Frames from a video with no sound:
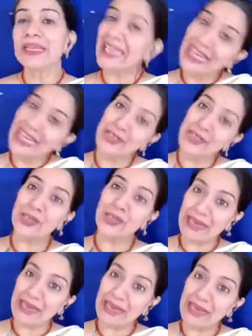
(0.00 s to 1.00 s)
you can
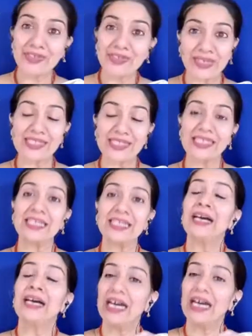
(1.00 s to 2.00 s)
make it interesting
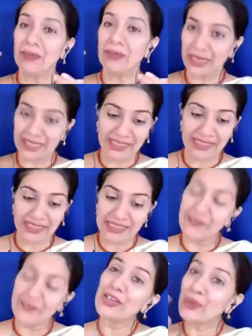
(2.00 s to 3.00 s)
by
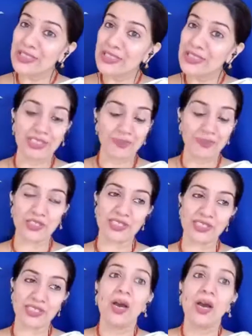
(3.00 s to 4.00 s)
giving good
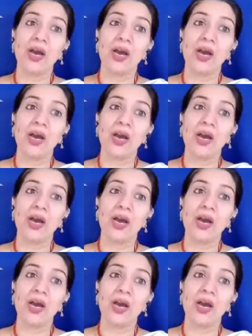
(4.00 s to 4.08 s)
descriptions